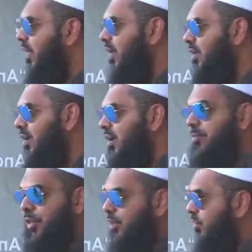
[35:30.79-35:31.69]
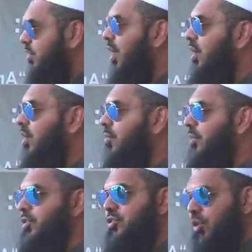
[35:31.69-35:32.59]
right? Be a good daughter,
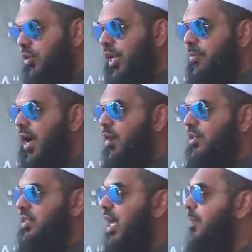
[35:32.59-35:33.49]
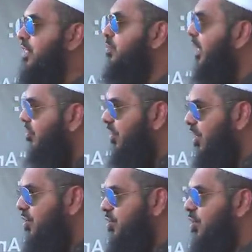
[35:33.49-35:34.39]
be show him how Islam has
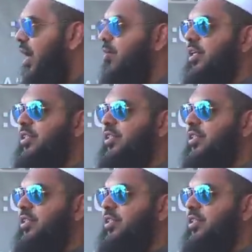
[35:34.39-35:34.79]
benefited you, how